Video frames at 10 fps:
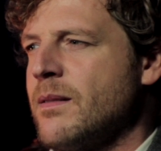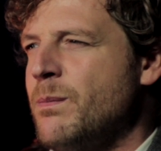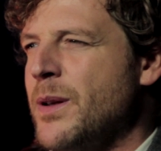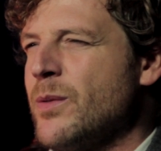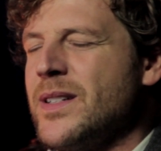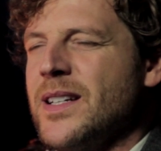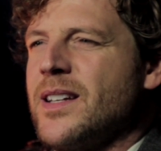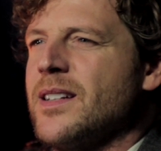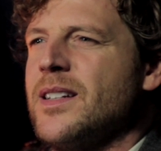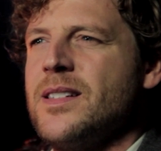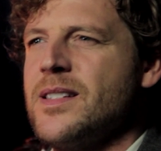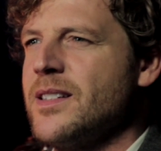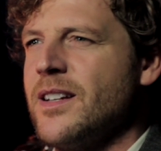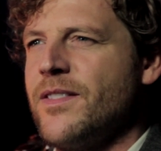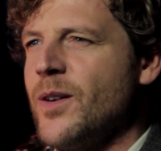be
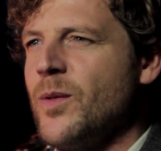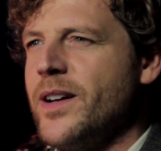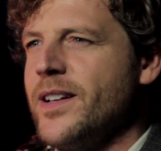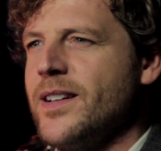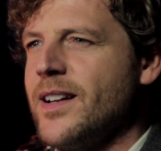ridiculous if I want.